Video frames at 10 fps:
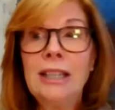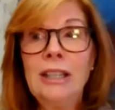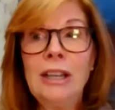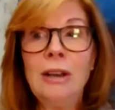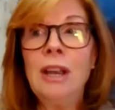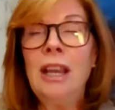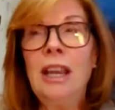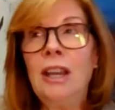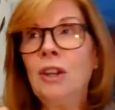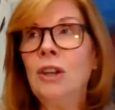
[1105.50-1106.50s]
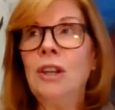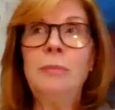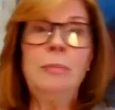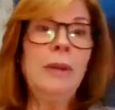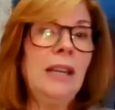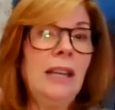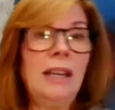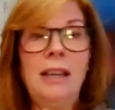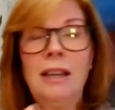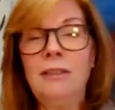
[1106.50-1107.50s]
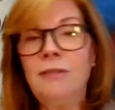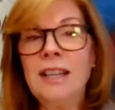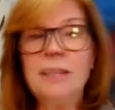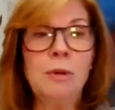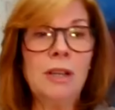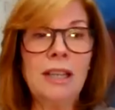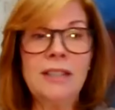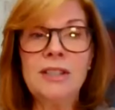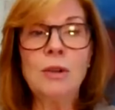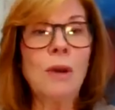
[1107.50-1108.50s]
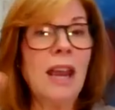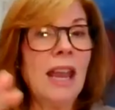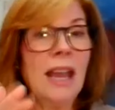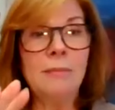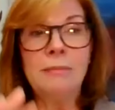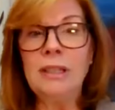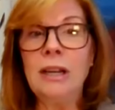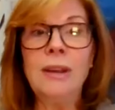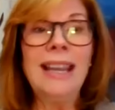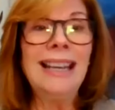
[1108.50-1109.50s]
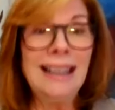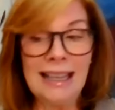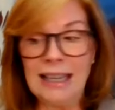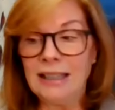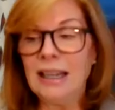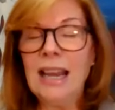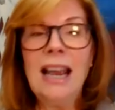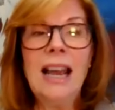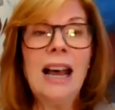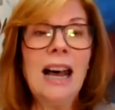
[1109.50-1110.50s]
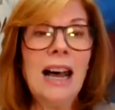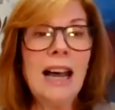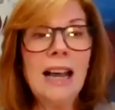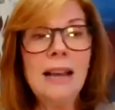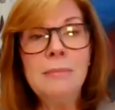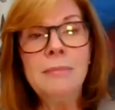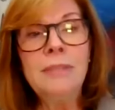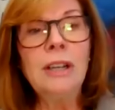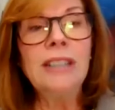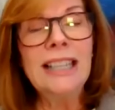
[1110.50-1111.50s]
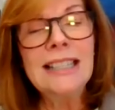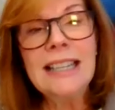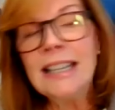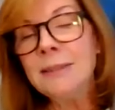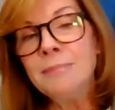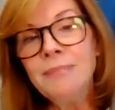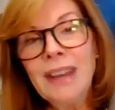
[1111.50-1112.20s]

you know it could be facebook instagram you know anything um, you know linkedin